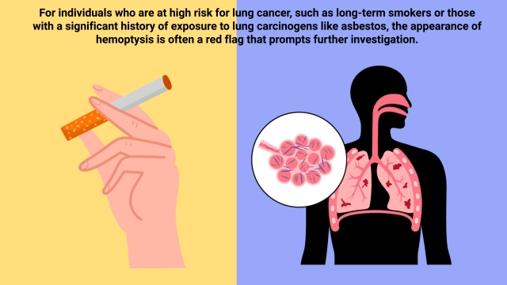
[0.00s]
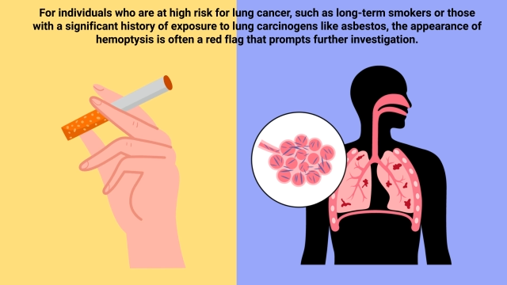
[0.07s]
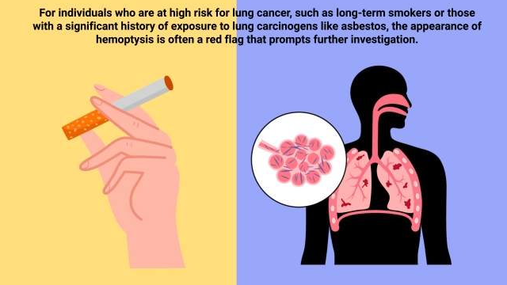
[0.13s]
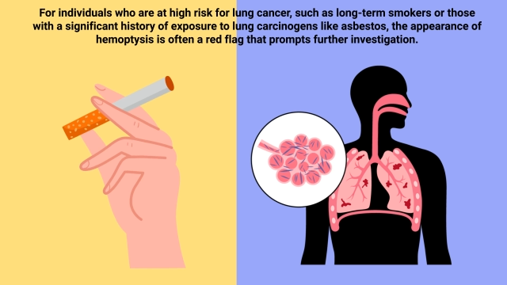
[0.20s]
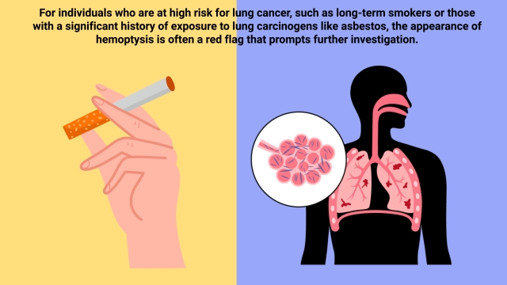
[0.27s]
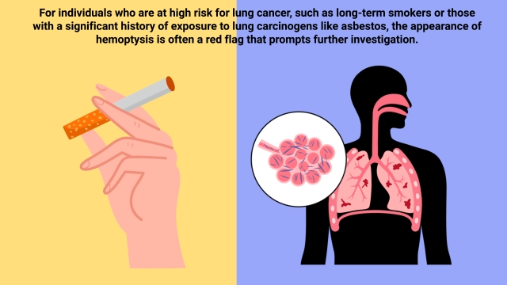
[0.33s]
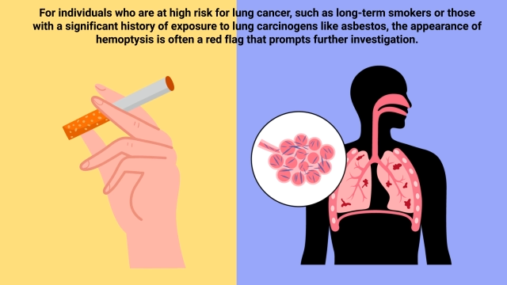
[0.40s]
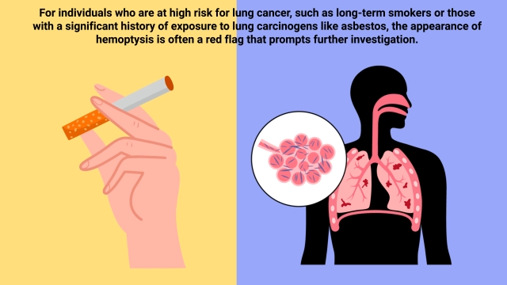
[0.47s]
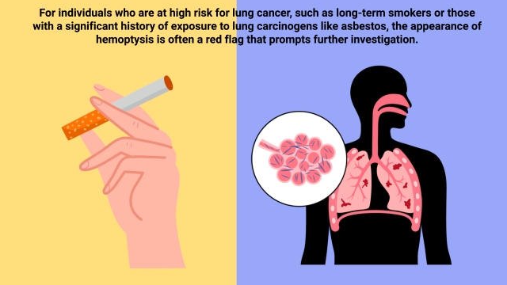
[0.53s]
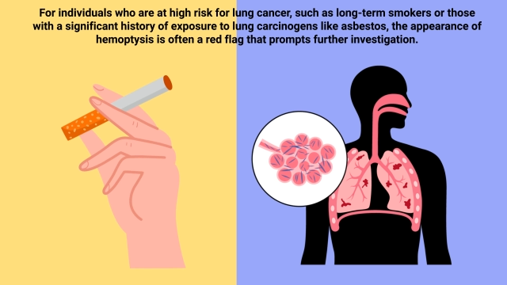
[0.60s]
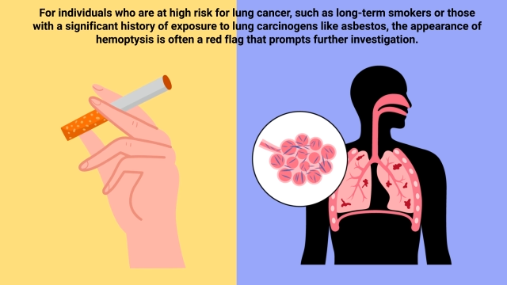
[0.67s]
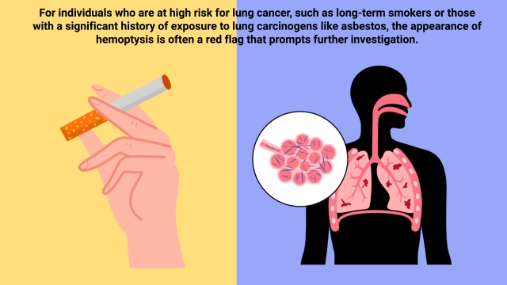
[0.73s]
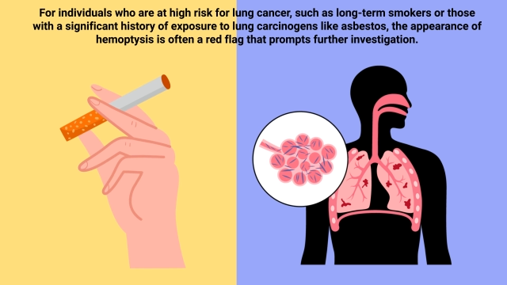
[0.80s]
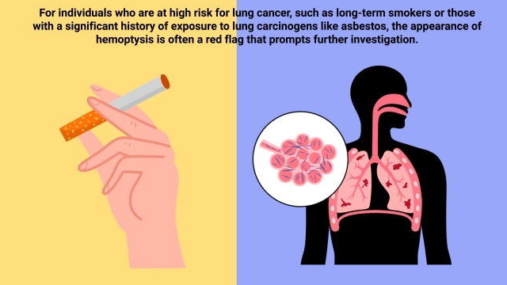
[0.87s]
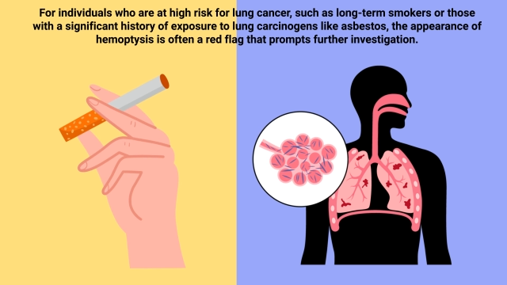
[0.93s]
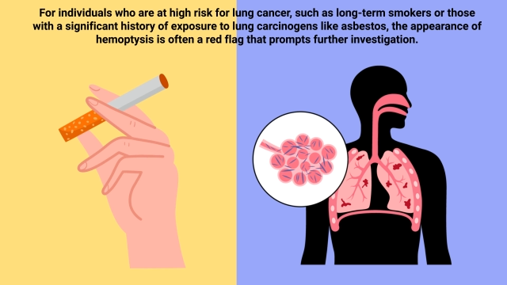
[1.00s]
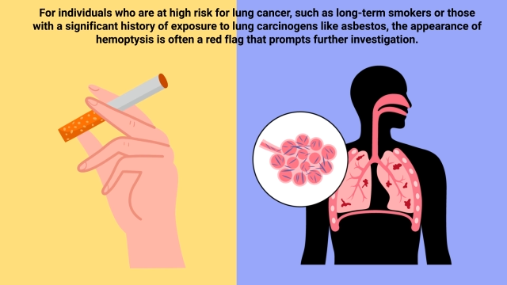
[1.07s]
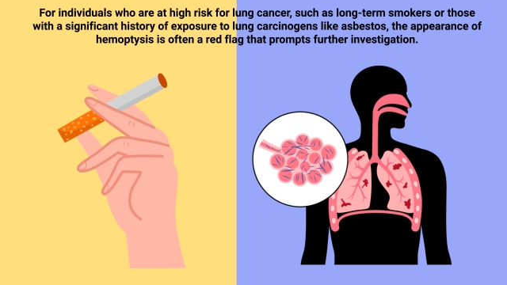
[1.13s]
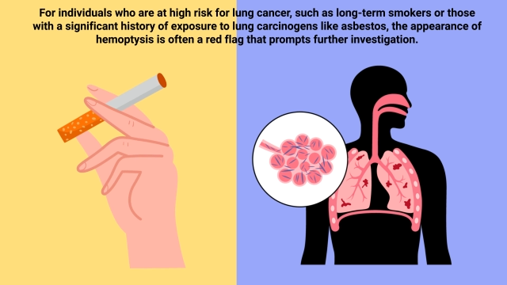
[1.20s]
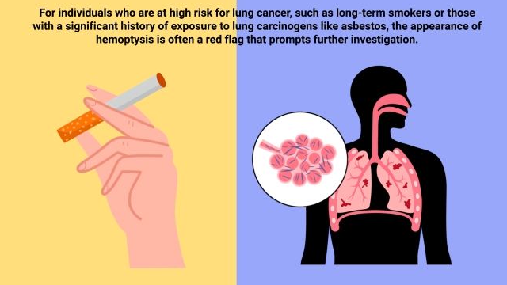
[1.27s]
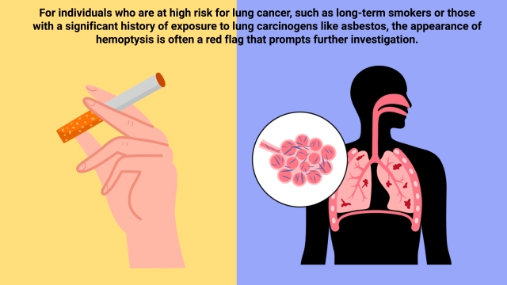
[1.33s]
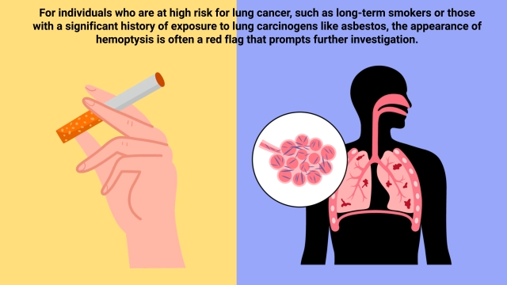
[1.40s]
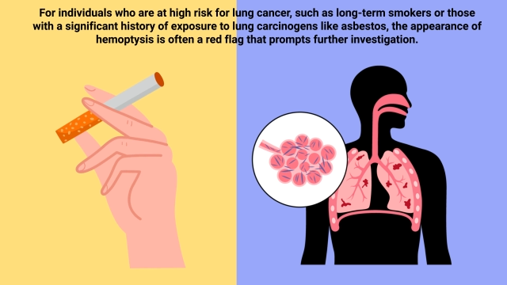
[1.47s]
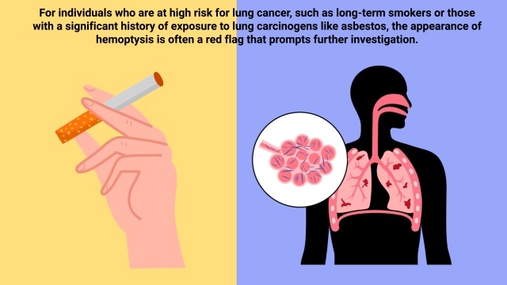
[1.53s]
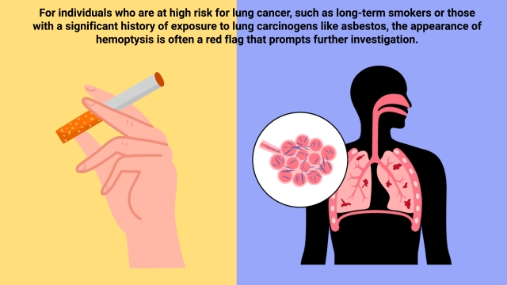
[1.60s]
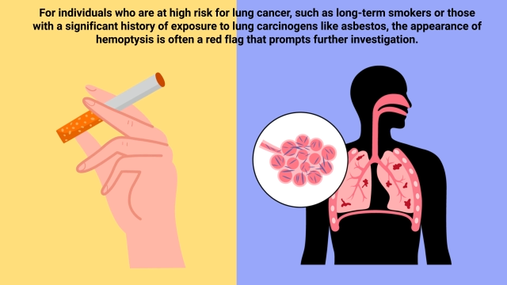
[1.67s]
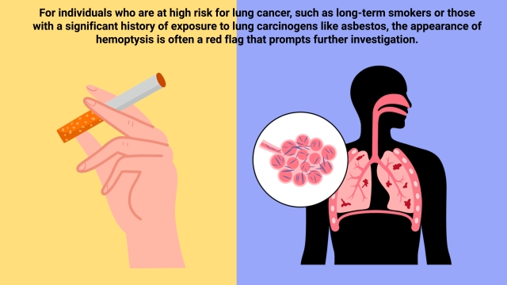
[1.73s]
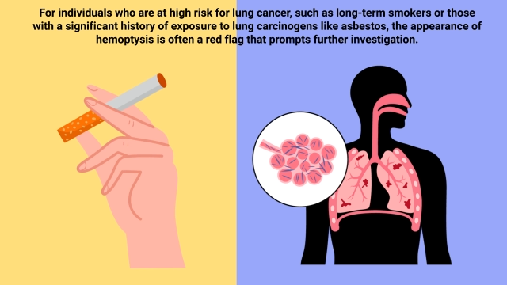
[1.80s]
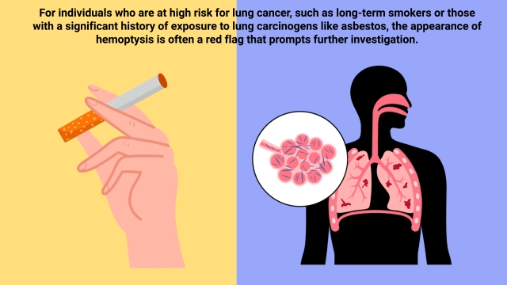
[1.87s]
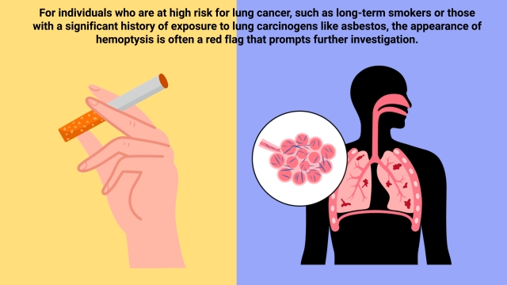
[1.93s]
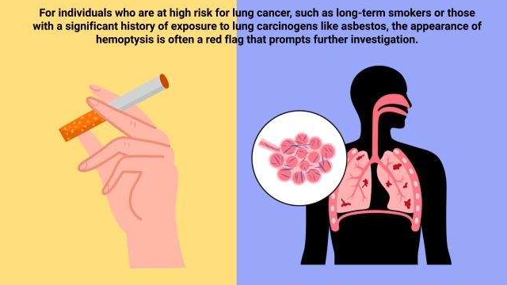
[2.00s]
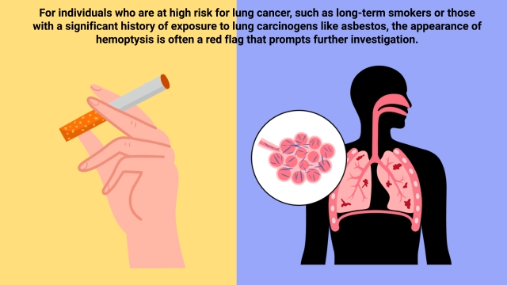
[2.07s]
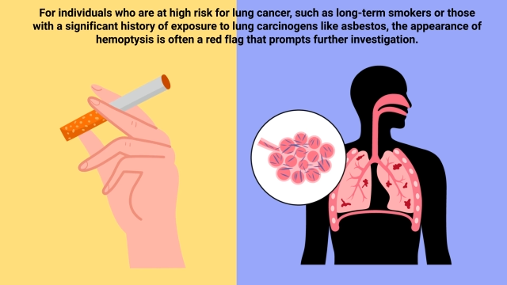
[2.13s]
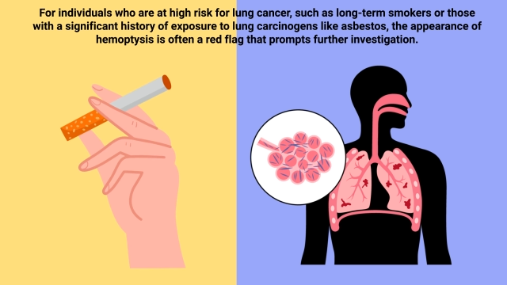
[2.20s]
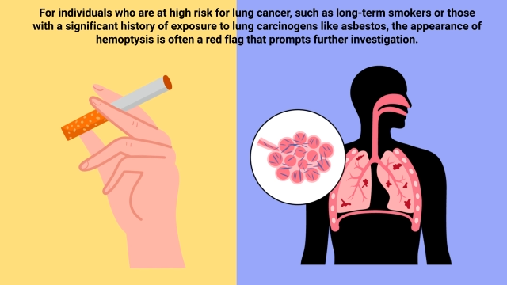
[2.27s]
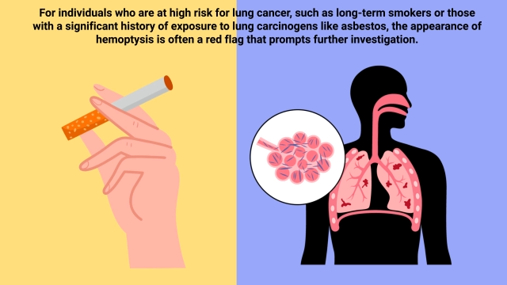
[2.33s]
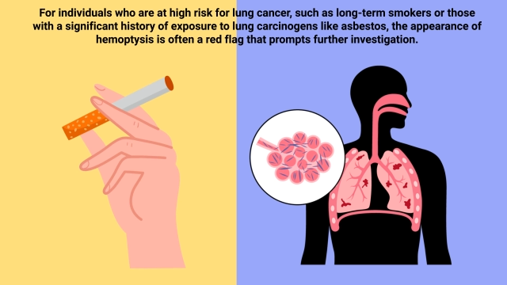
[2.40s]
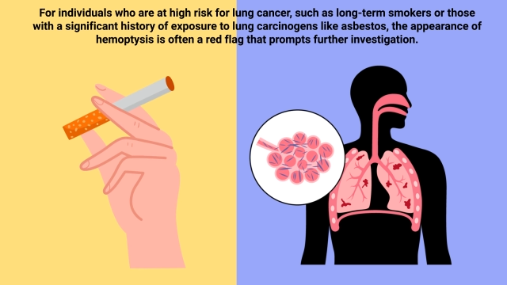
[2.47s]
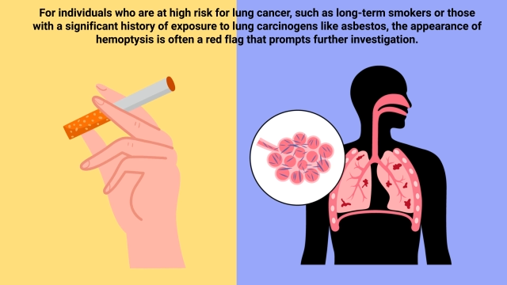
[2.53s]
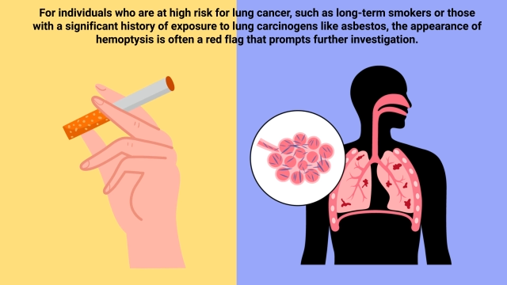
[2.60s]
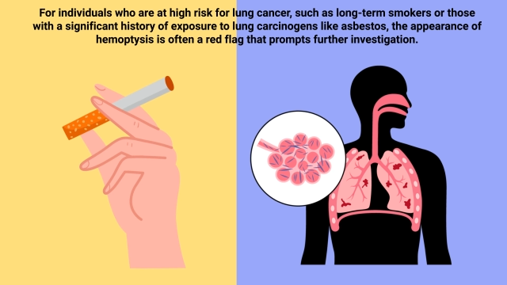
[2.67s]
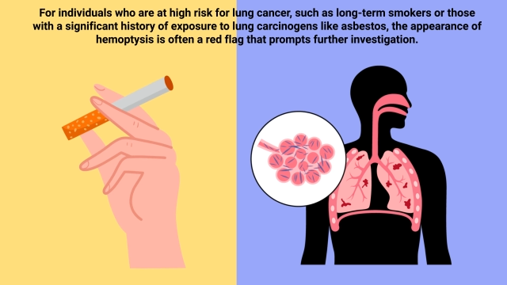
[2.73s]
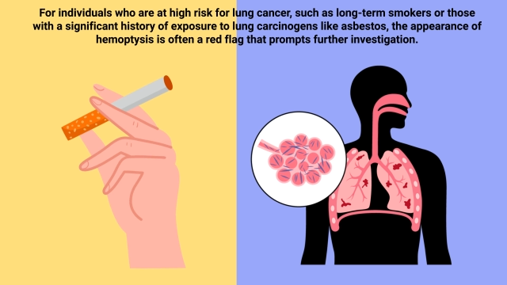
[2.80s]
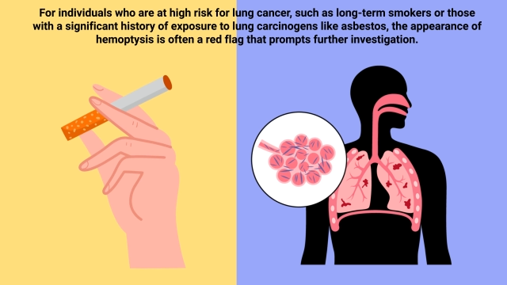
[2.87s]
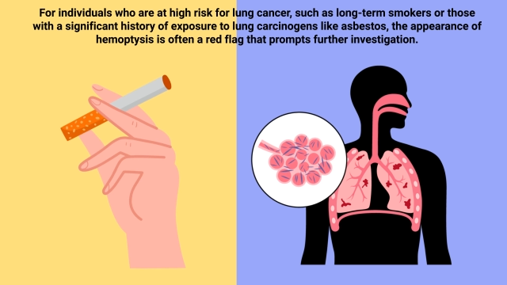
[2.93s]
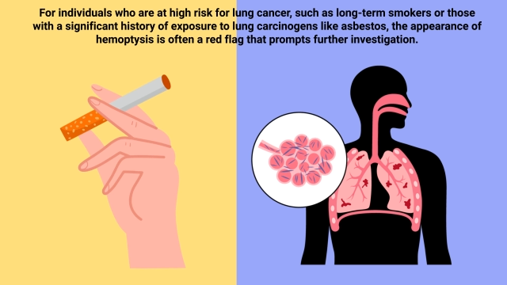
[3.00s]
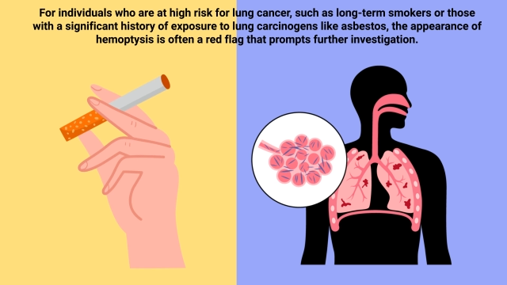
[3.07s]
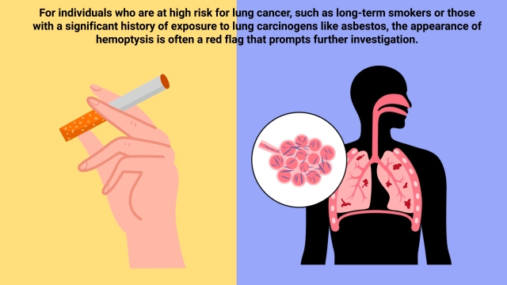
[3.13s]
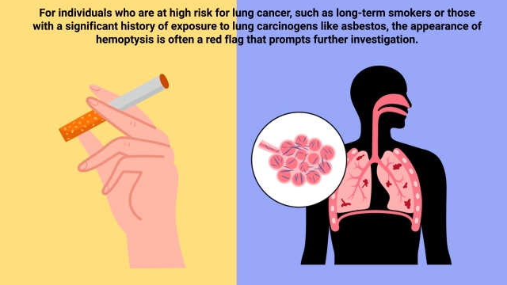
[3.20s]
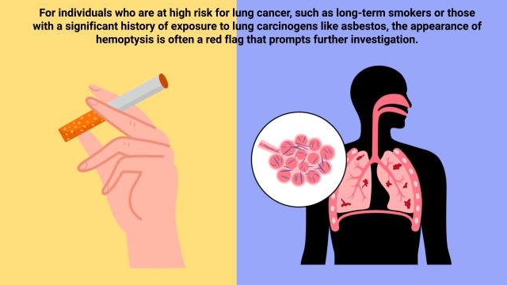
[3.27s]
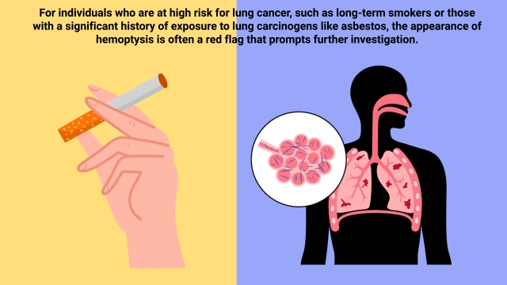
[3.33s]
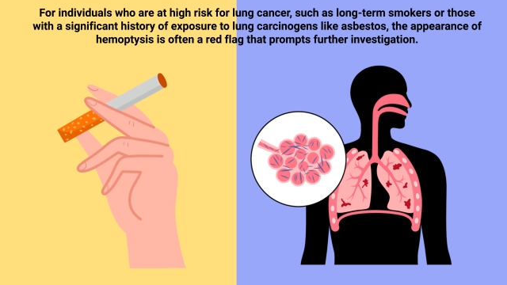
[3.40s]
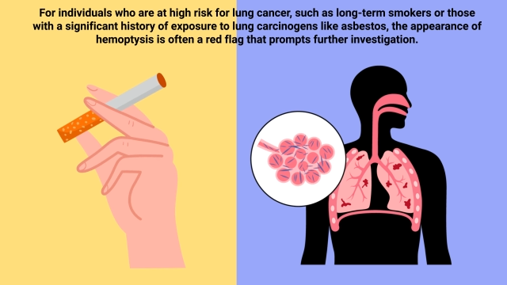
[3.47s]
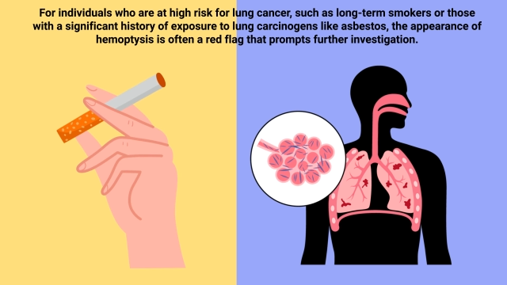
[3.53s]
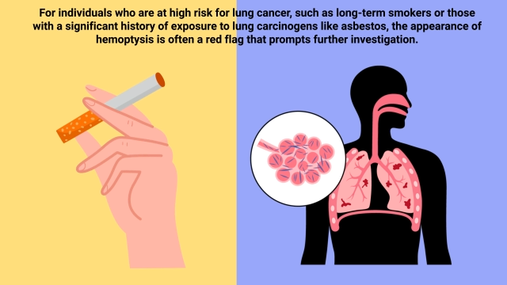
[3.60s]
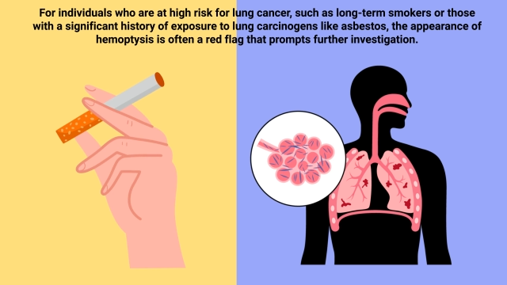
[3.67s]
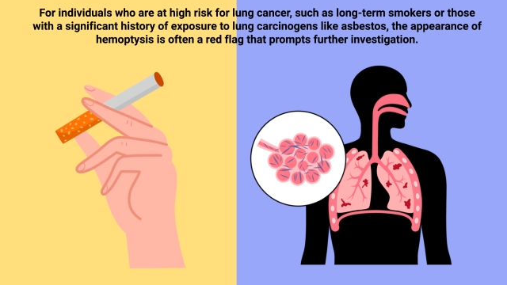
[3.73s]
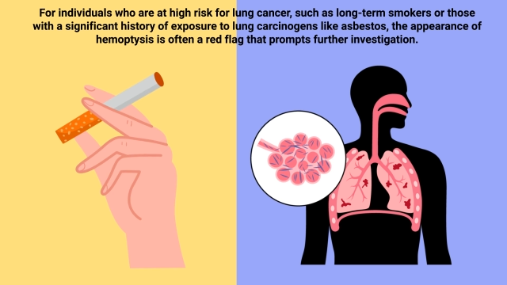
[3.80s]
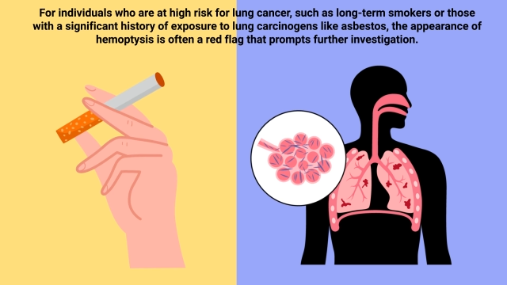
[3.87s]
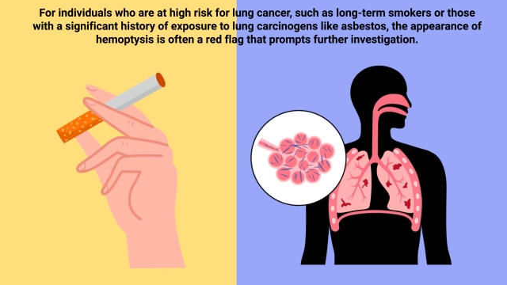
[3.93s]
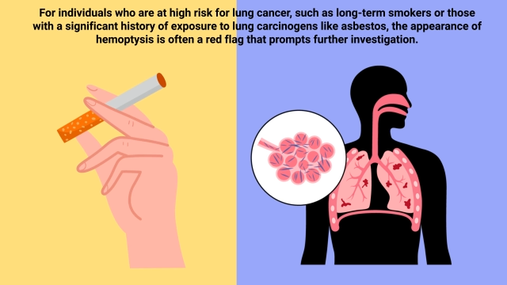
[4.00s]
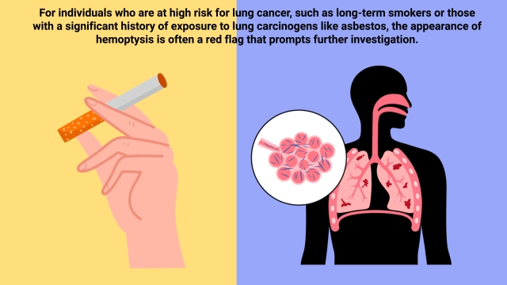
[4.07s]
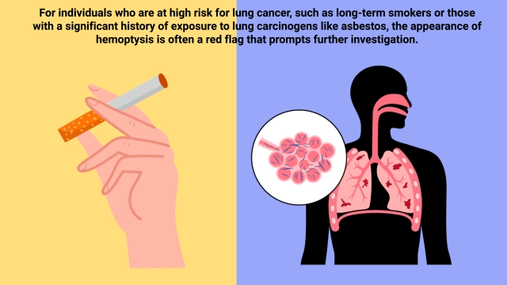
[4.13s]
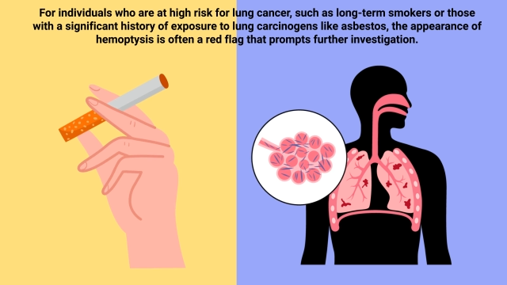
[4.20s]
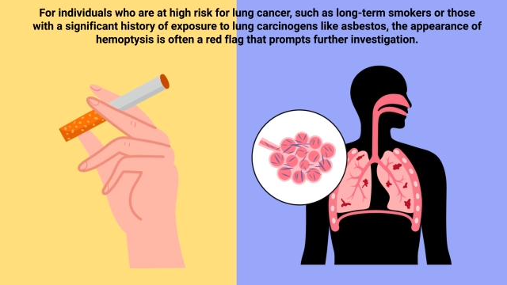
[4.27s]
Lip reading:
No face is visible, so there are no lips to read.